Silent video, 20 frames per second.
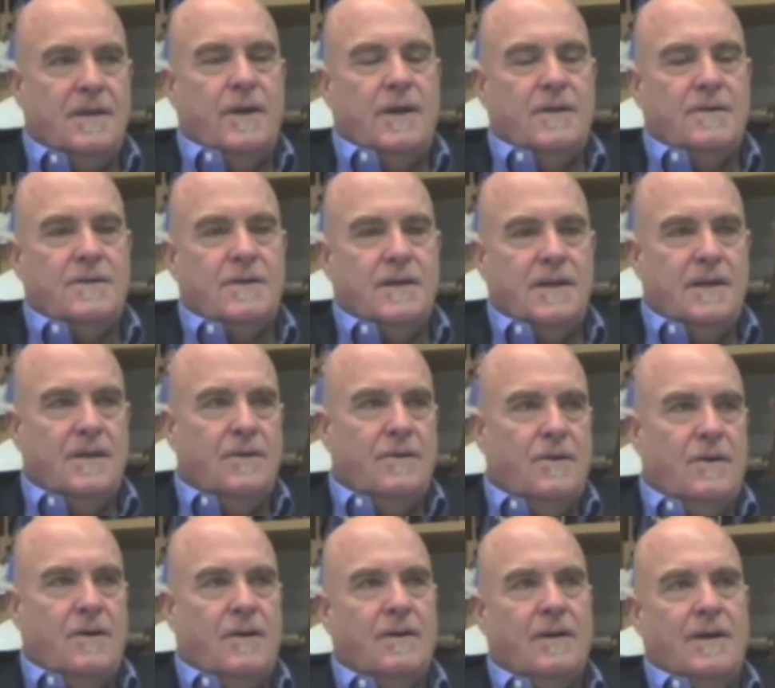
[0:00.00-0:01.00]
You can see, you
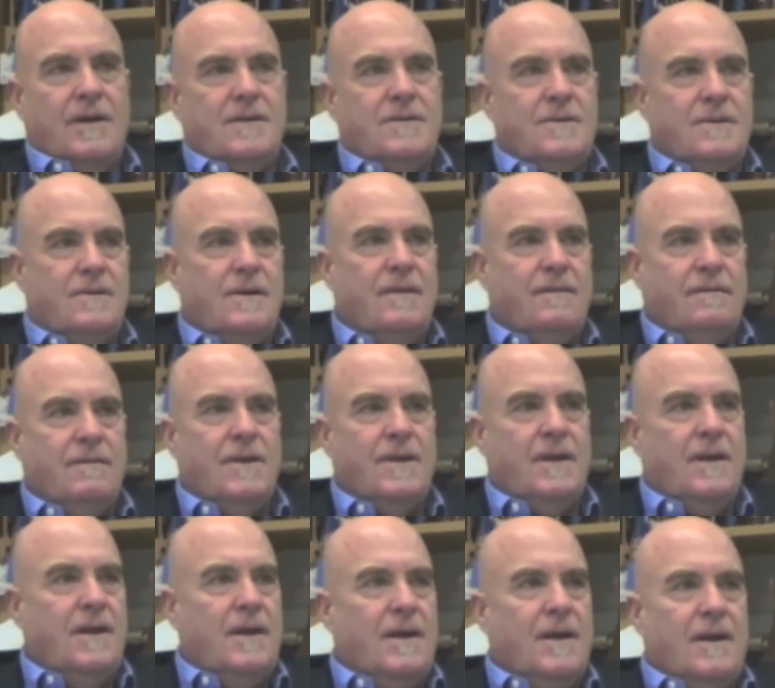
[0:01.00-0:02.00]
know, all kids are different.
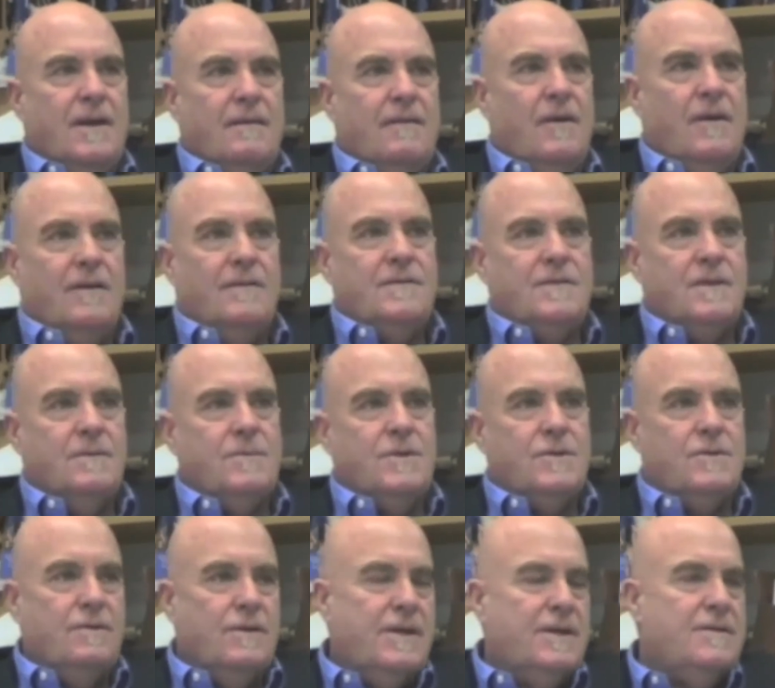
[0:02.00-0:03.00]
They all have some
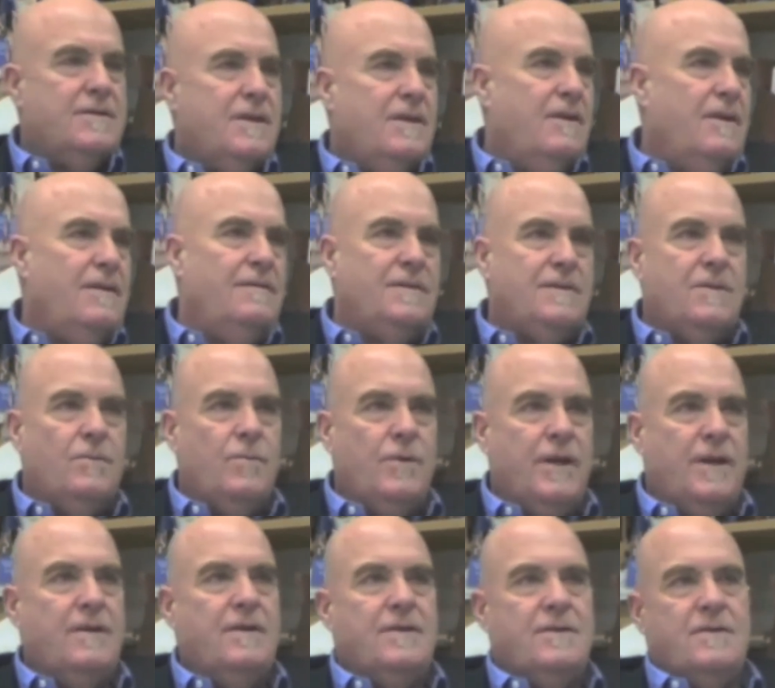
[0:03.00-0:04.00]
strengths, they all have some
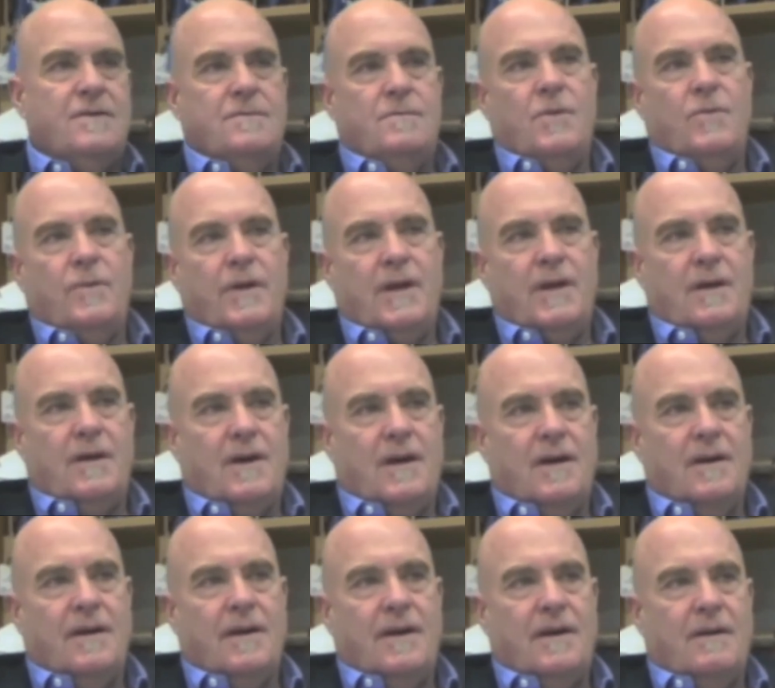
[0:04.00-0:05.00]
weaknesses, but we can
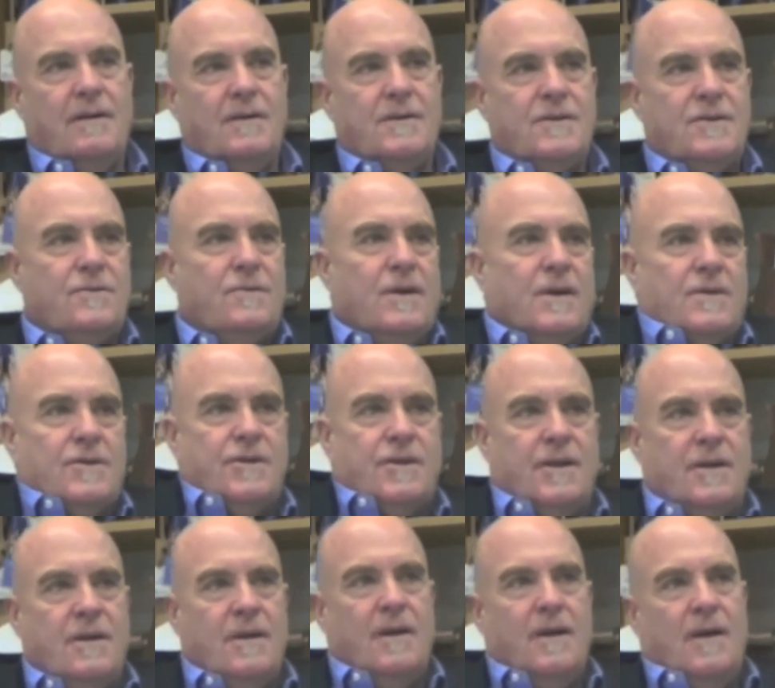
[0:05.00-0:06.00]
target our
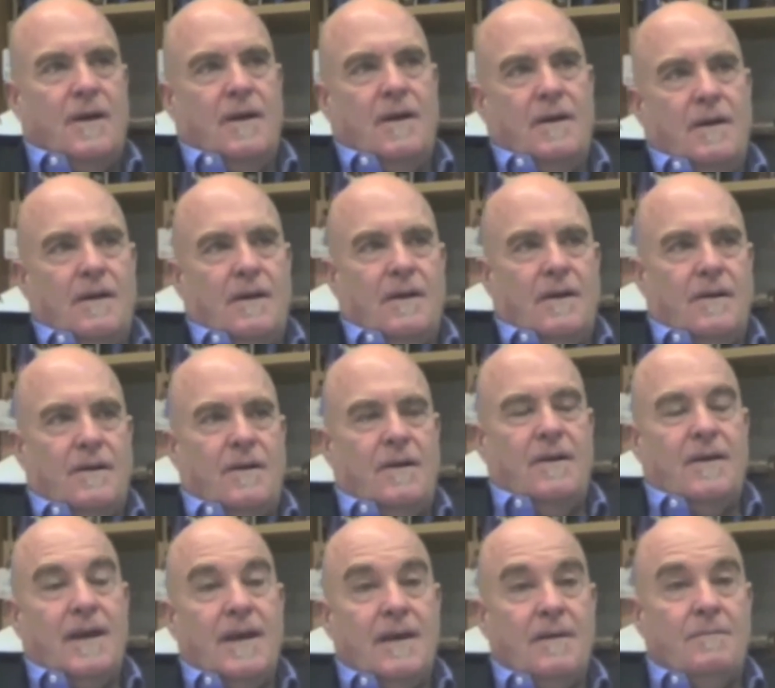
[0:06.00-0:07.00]
instruction uh, to
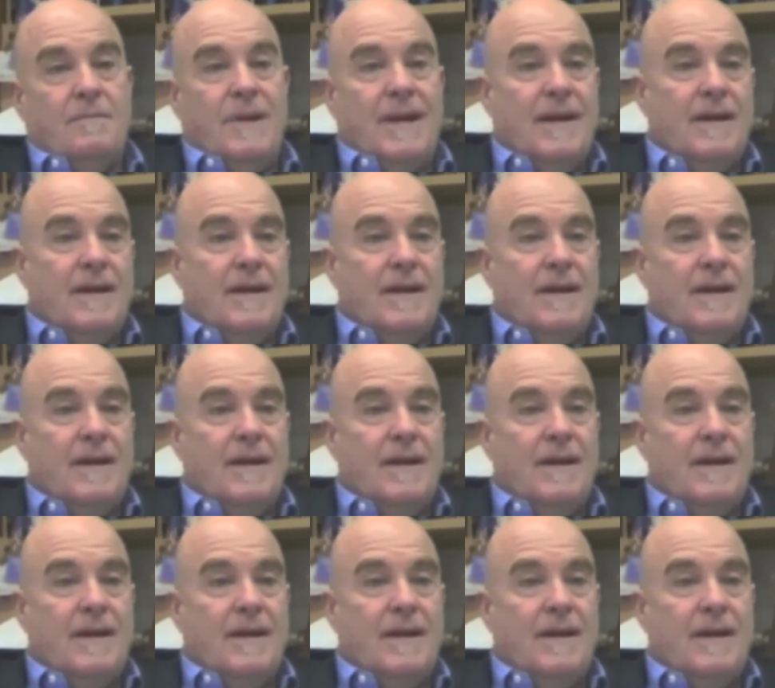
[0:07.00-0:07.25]
them,